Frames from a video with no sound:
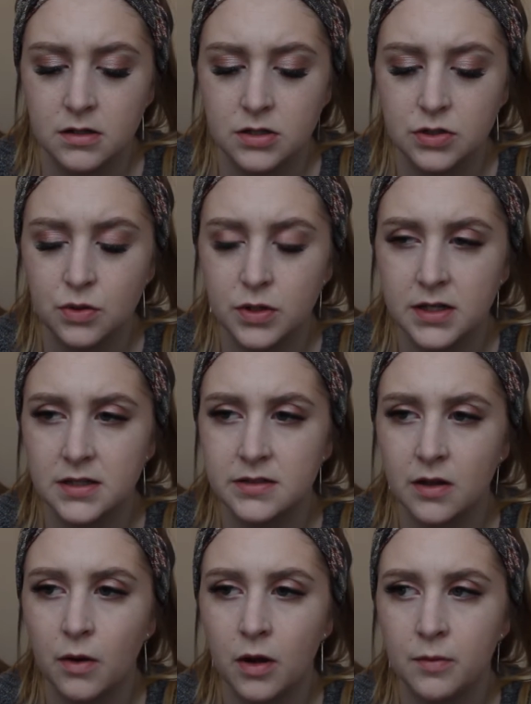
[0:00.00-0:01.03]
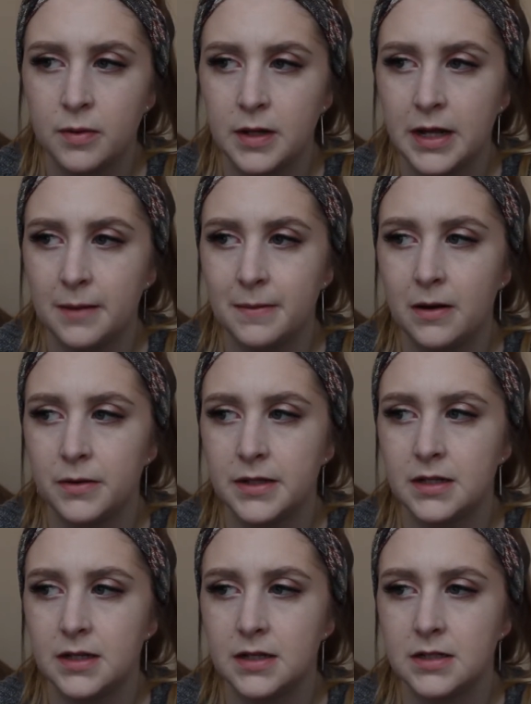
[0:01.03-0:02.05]
talking so openly about
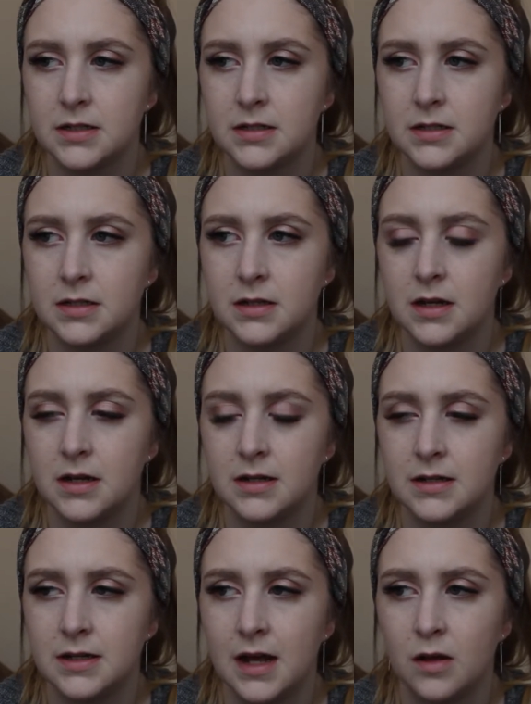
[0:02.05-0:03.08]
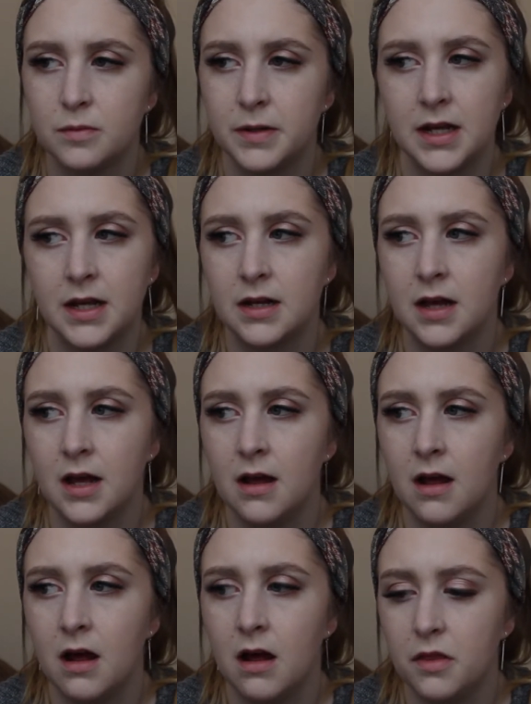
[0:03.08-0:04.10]
it and helping
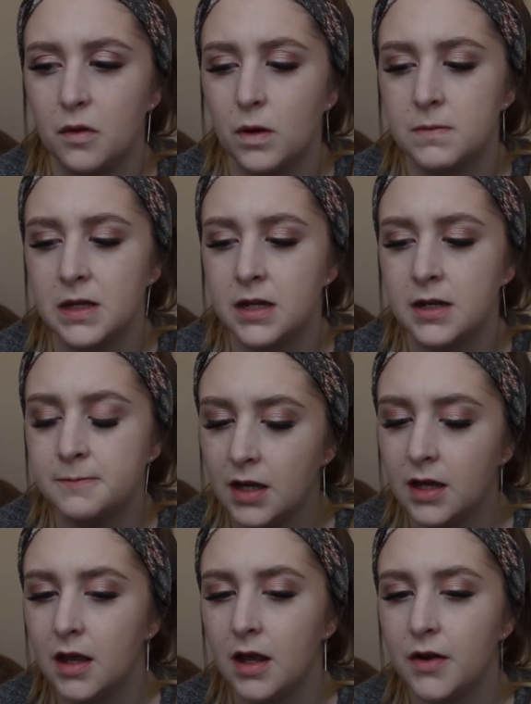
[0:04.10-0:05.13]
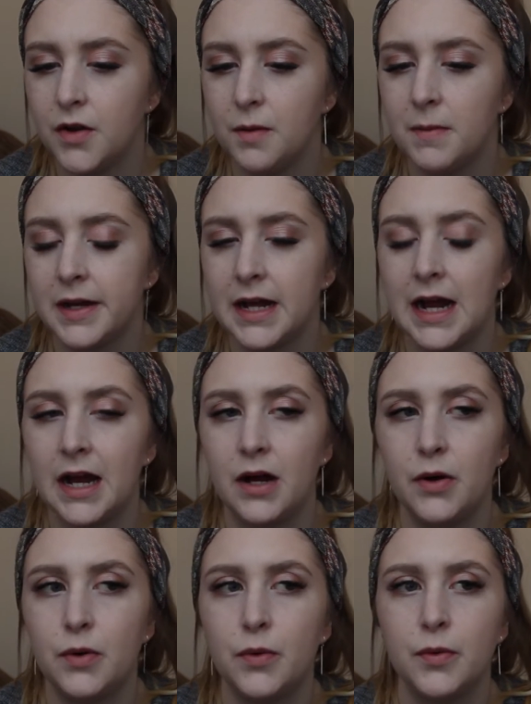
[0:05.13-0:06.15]
other women. And no matter
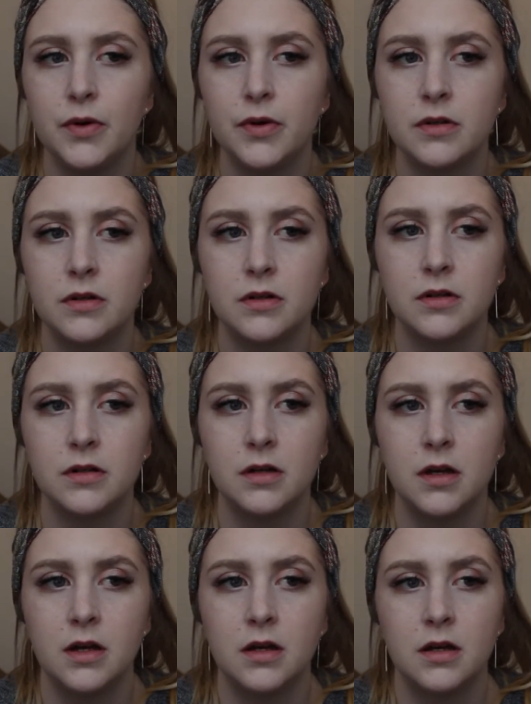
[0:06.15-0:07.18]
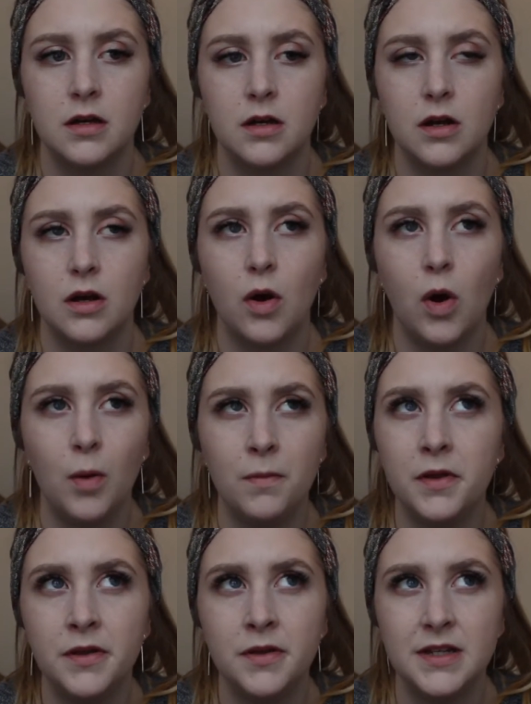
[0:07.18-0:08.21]
how
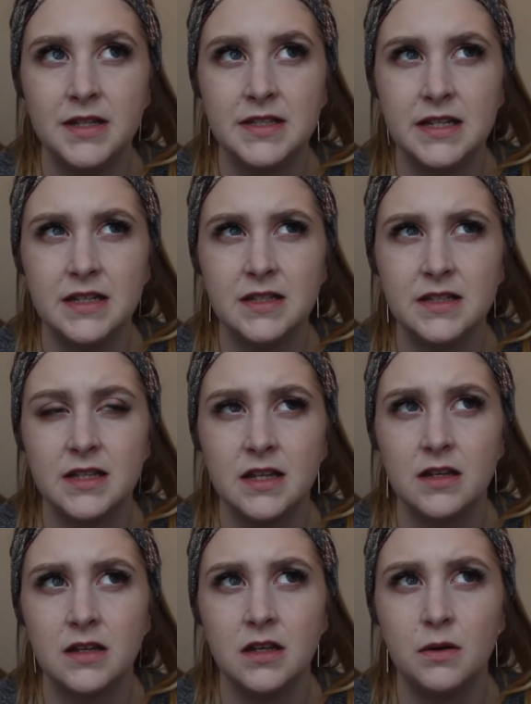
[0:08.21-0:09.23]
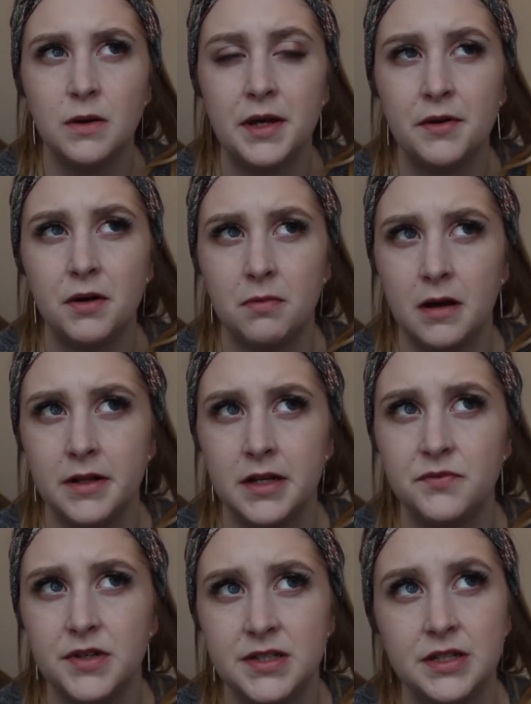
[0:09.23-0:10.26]
common this is, and you hear about it
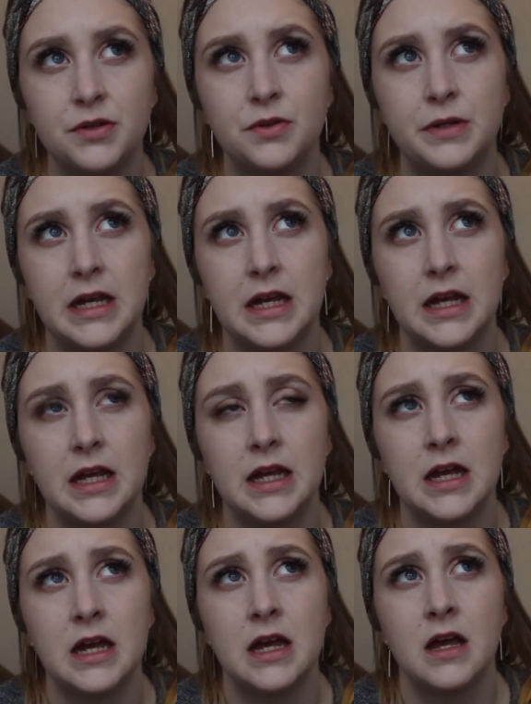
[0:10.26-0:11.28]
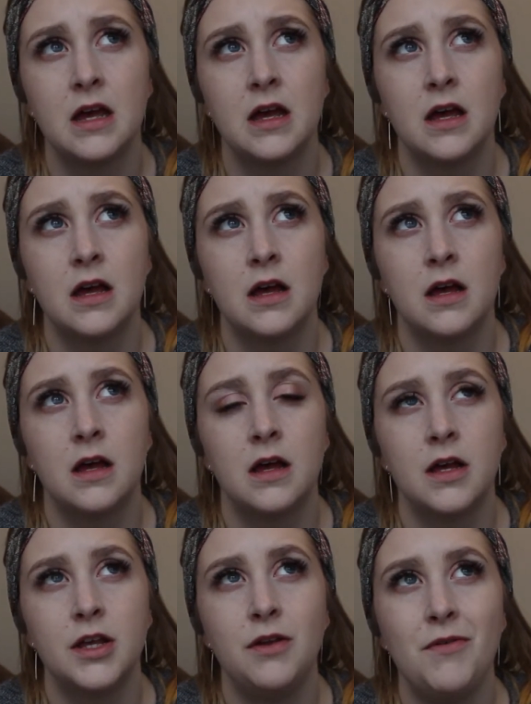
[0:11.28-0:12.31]
every single day,
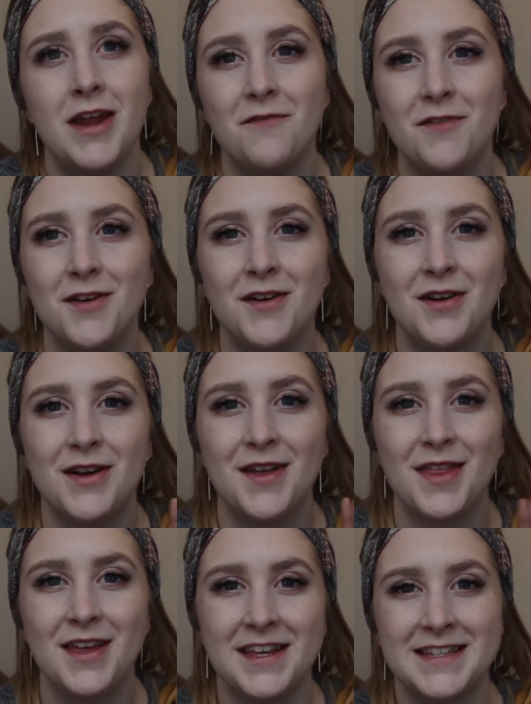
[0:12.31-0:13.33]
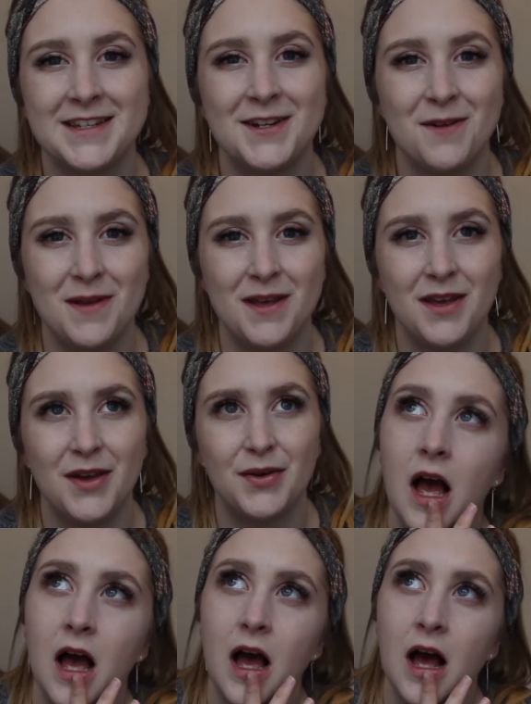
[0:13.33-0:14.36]
you never think it's going to be
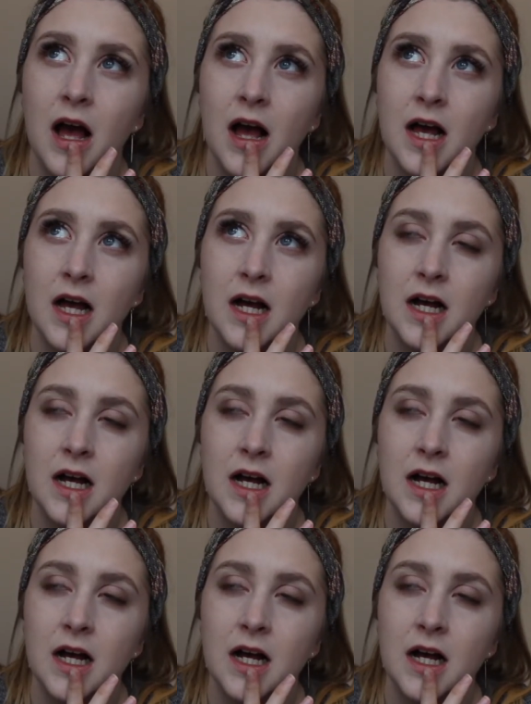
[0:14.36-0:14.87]
you.